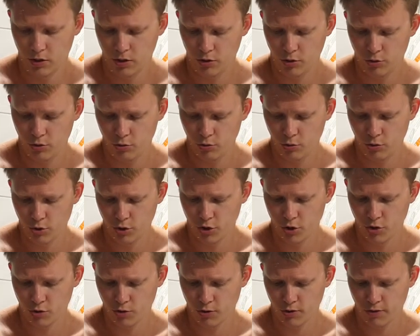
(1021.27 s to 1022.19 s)
use
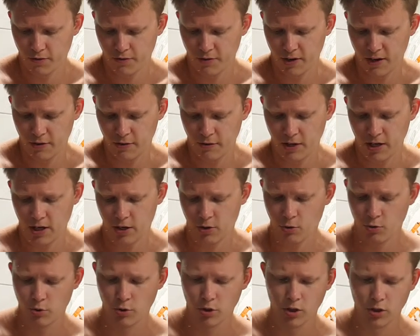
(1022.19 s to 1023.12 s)
not very
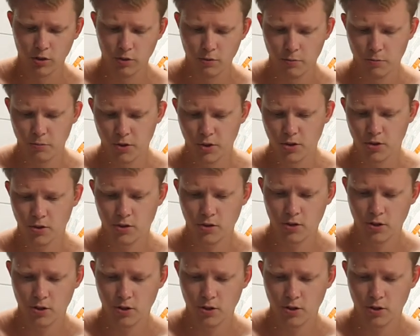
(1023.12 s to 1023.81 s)
cold, but